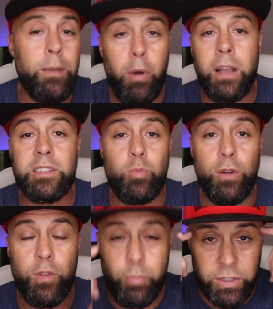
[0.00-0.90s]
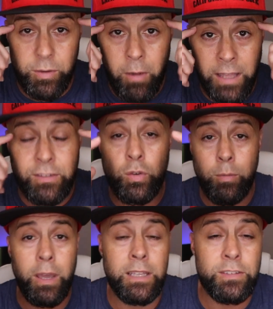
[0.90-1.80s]
possible if you put your mind to it,
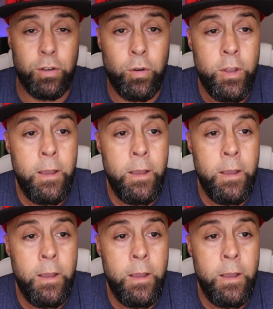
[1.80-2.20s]
man. So